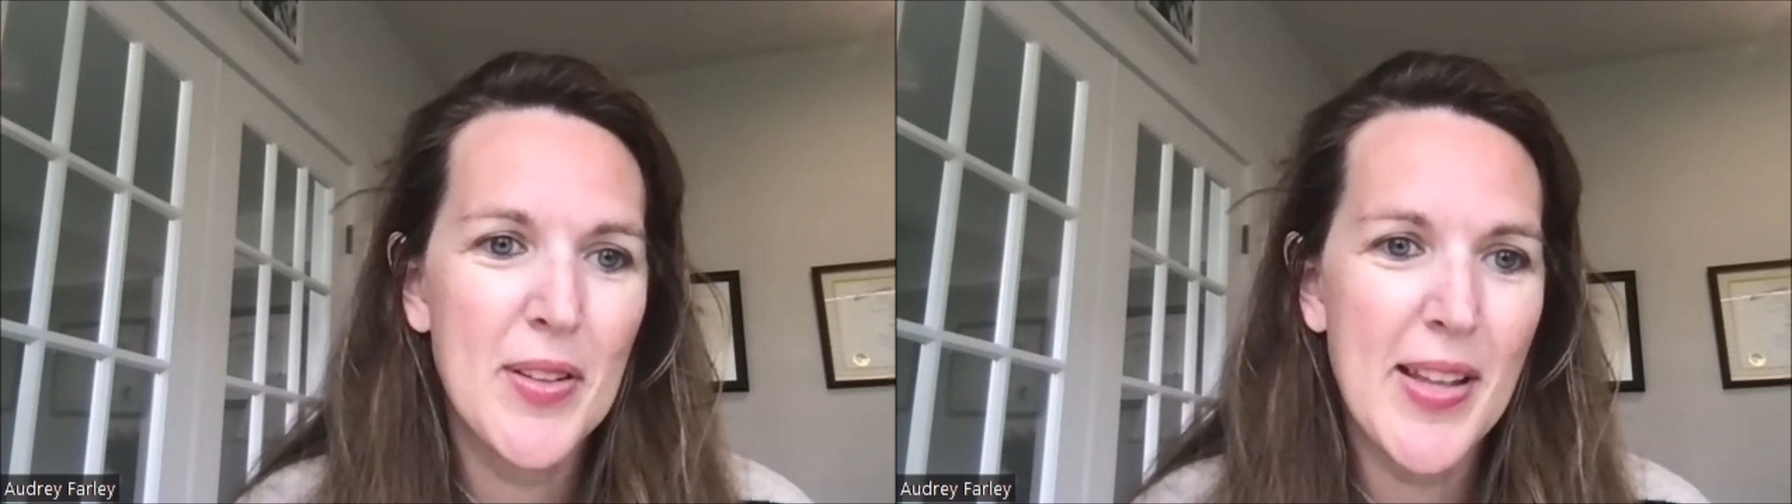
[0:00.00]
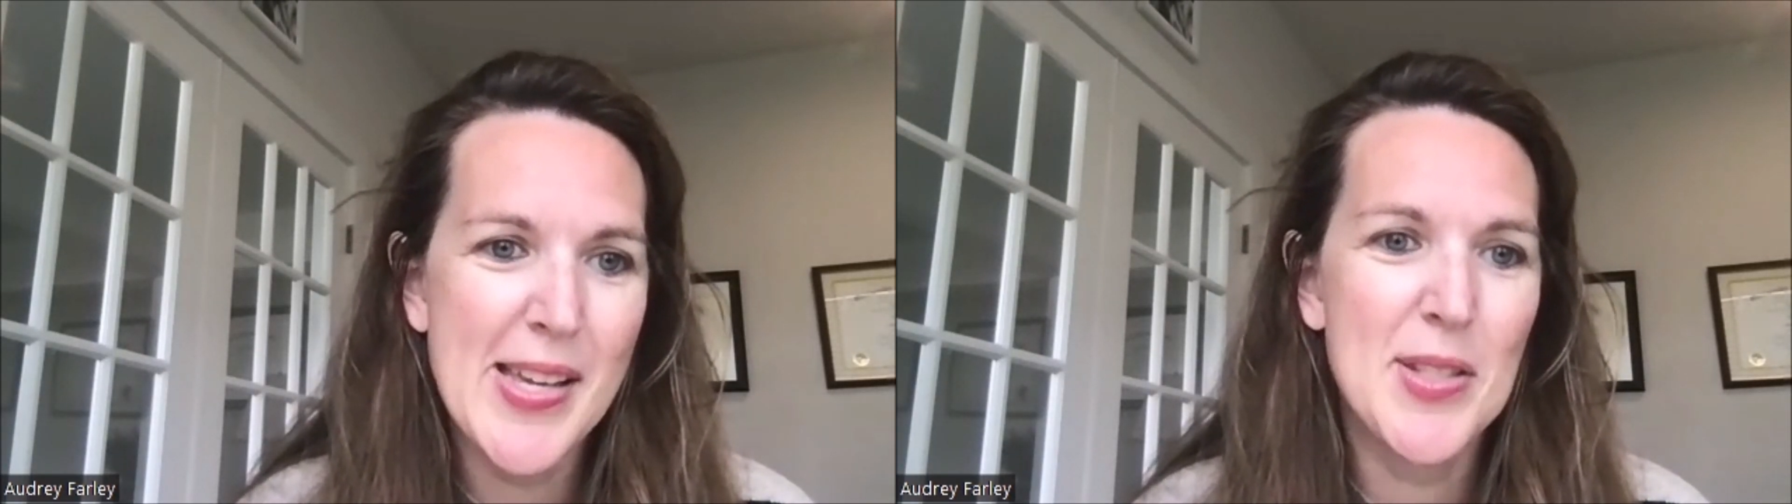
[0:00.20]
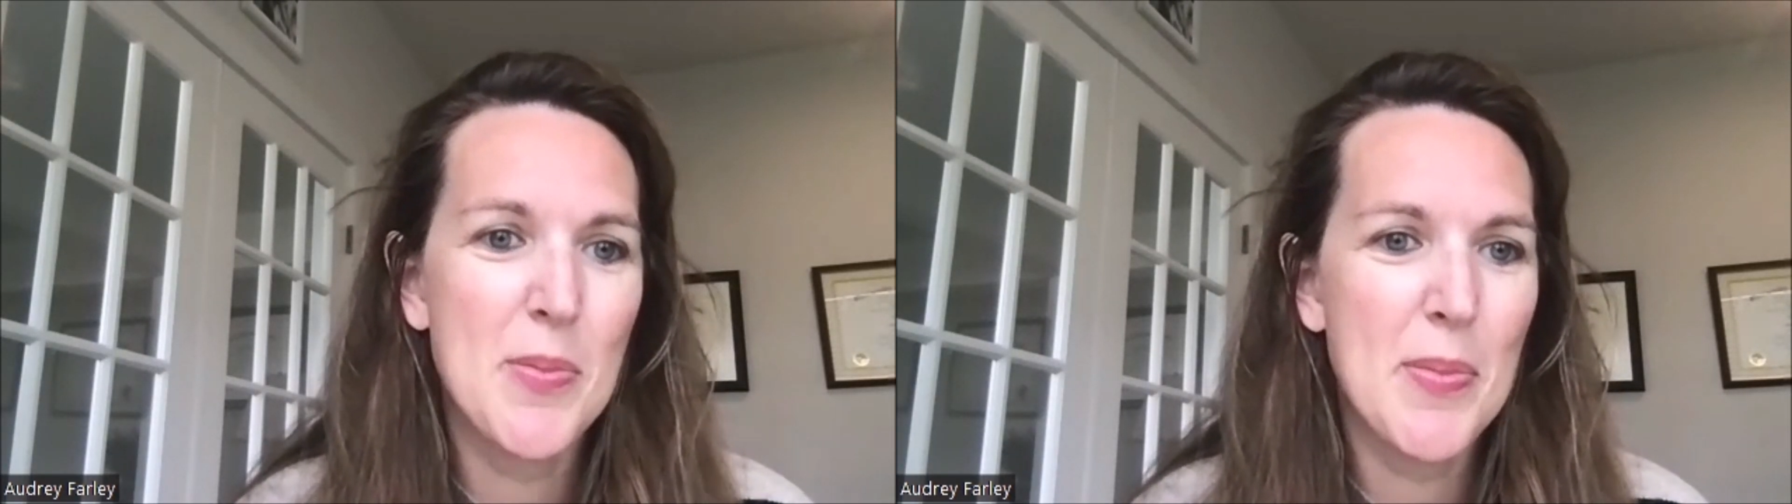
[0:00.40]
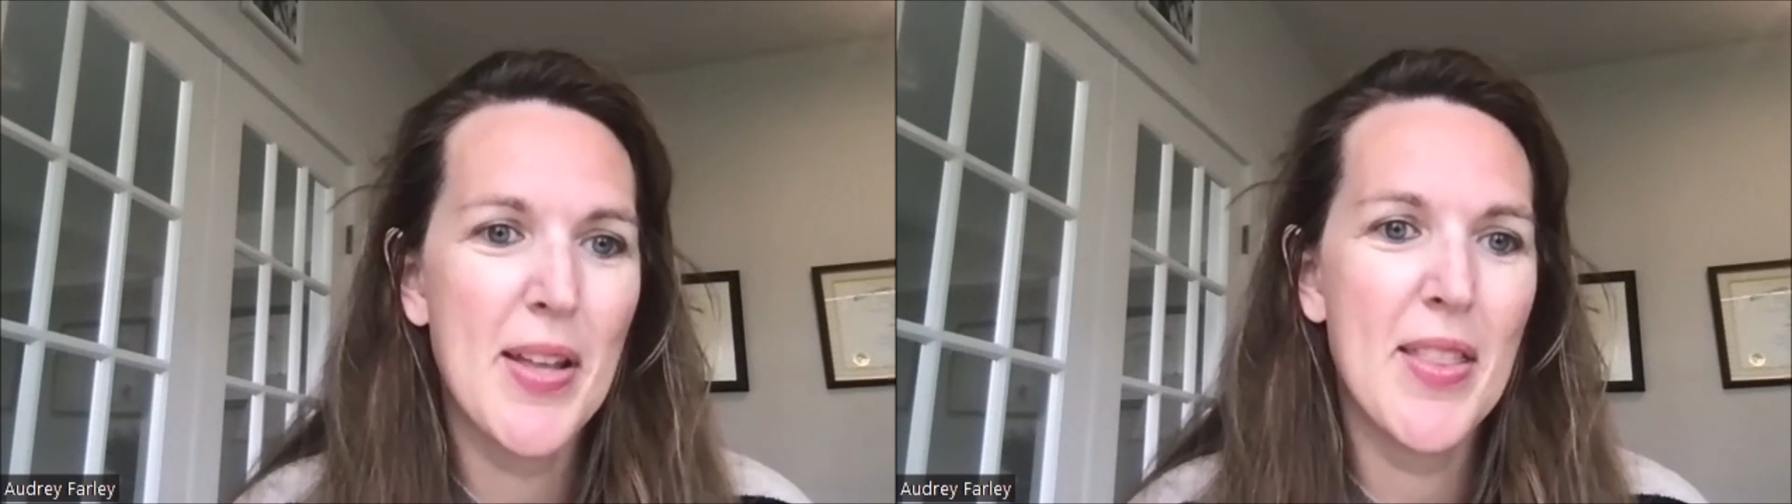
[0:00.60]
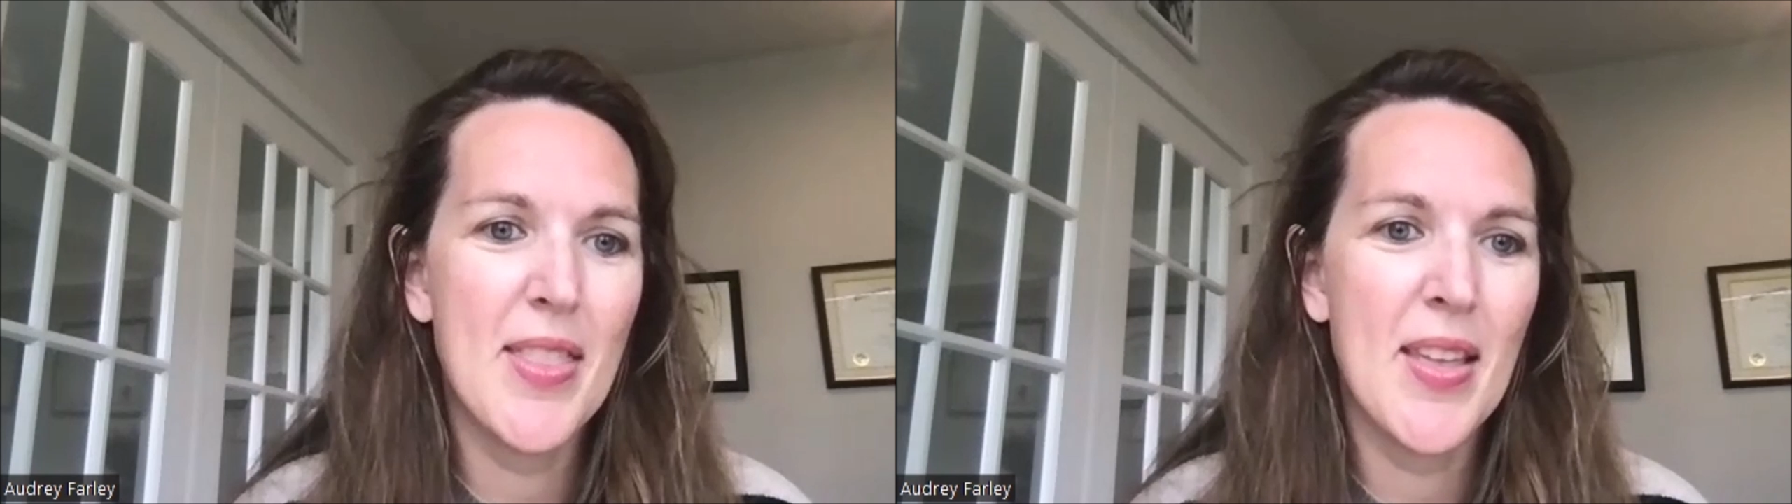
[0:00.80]
last
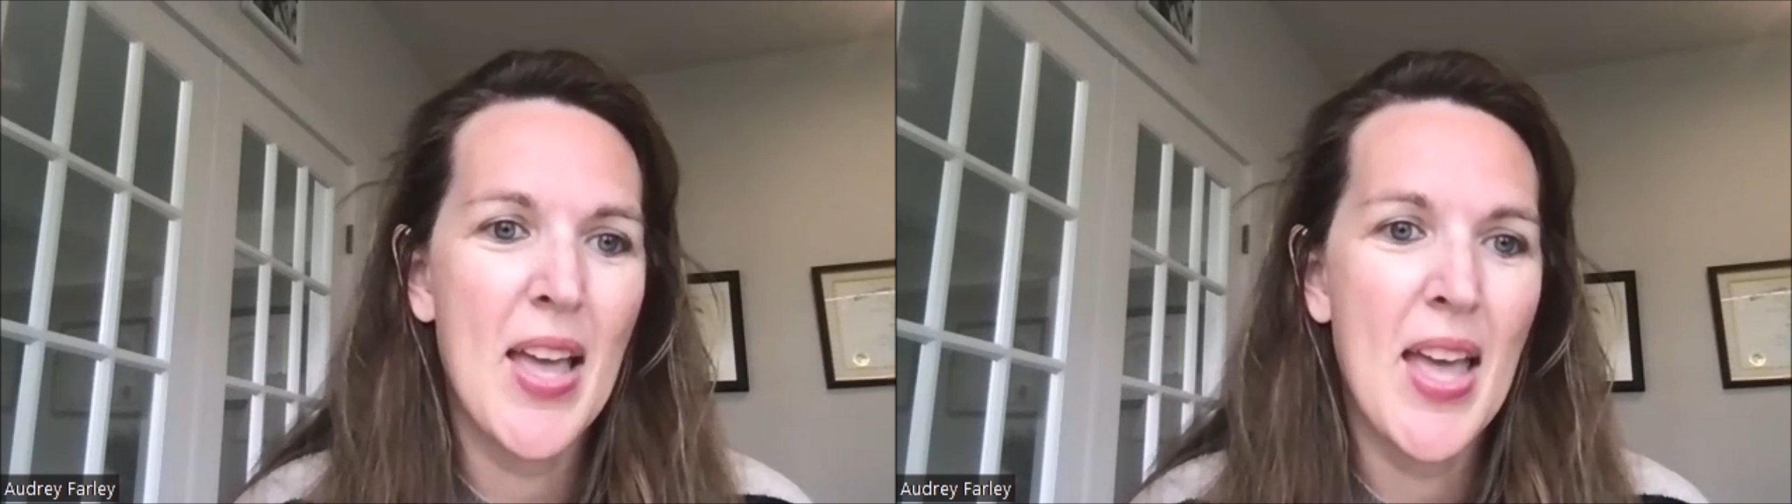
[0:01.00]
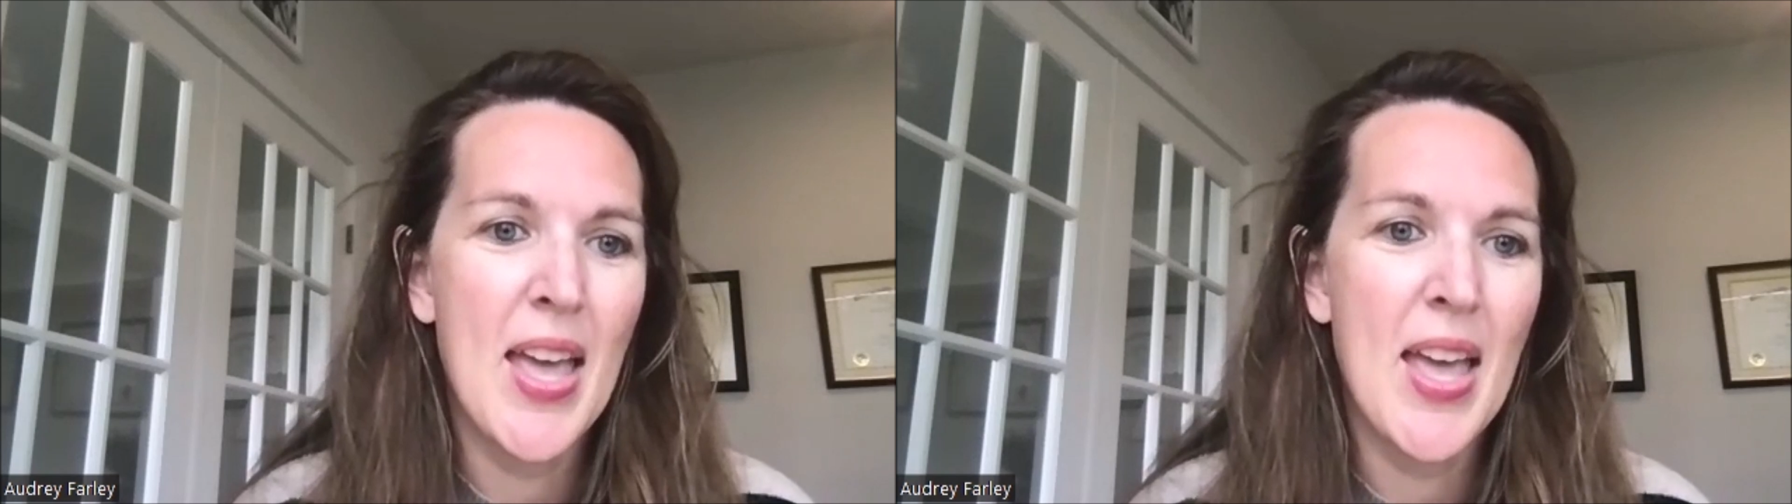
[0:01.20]
month,